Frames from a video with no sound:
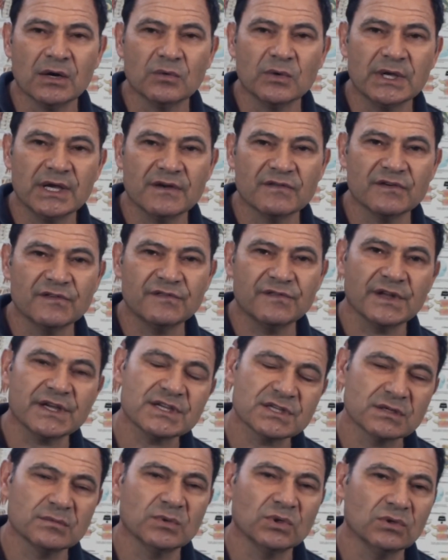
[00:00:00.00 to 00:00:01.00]
We have a
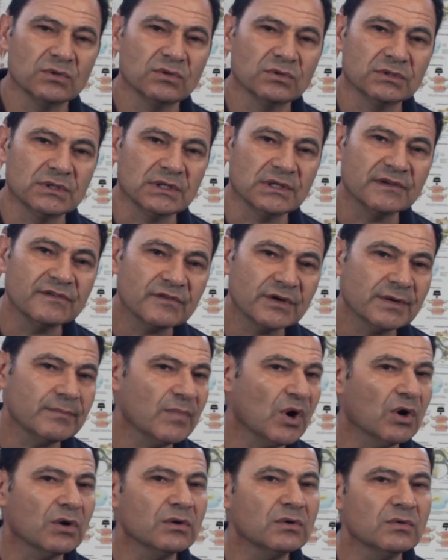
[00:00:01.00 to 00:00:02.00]
flexible delivery
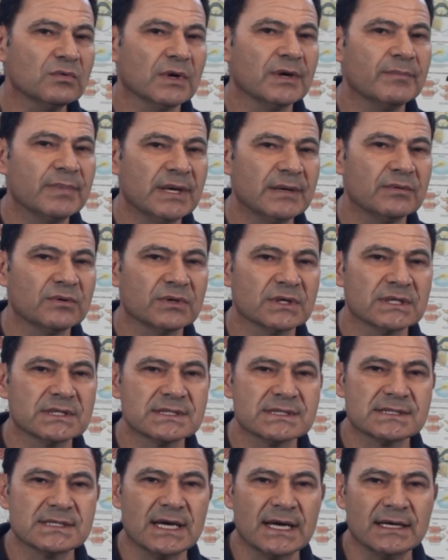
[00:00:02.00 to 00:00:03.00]
model where people can
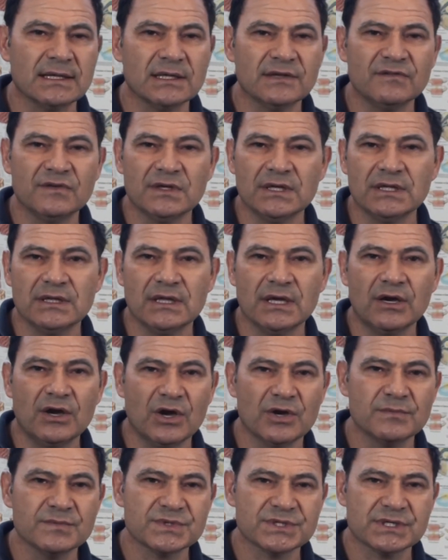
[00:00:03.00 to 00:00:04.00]
stay living in their
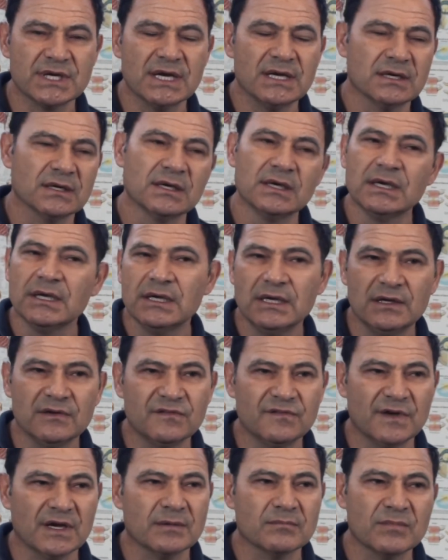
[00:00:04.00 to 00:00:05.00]
home state. In
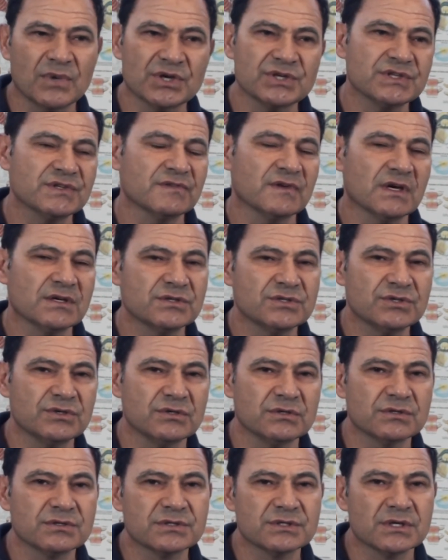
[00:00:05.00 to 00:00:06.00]
fact, most of our
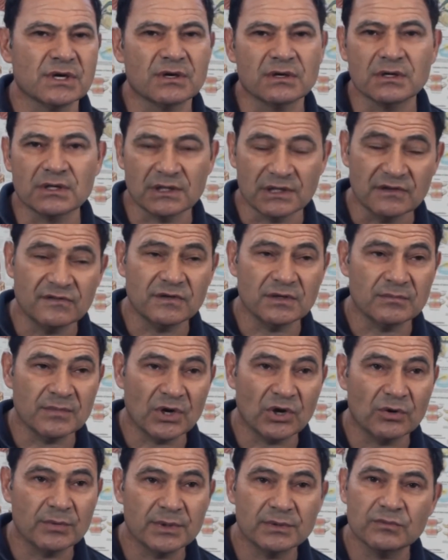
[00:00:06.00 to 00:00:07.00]
students don't live in
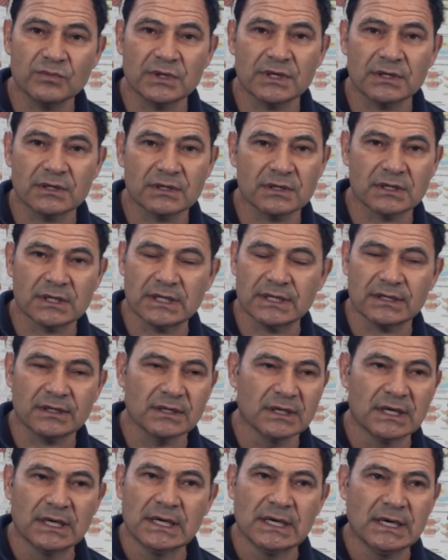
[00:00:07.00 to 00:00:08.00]
Melbourne
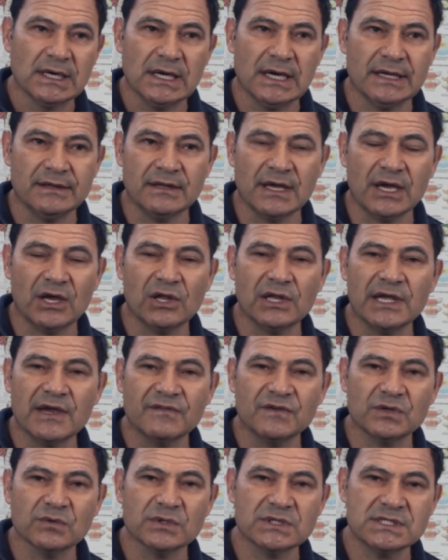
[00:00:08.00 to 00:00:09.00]
and they only
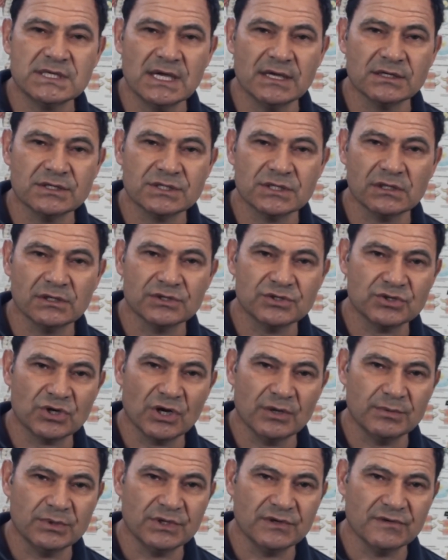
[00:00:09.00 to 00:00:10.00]
have to attend to
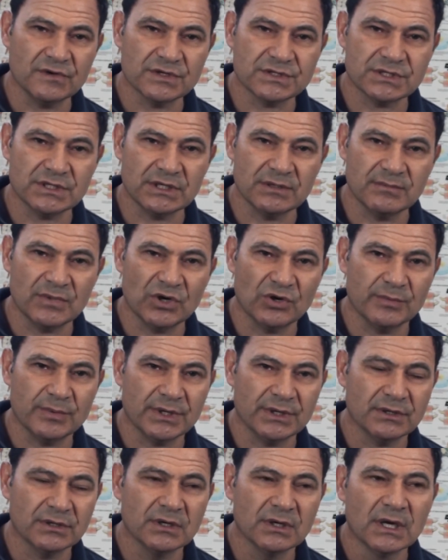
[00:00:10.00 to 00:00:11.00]
Latrobe University in
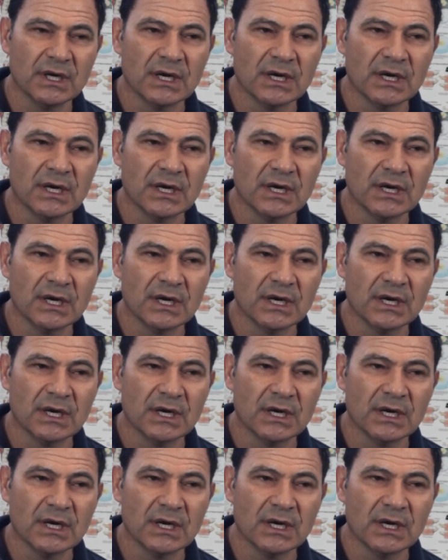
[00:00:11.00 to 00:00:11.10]
Melbourne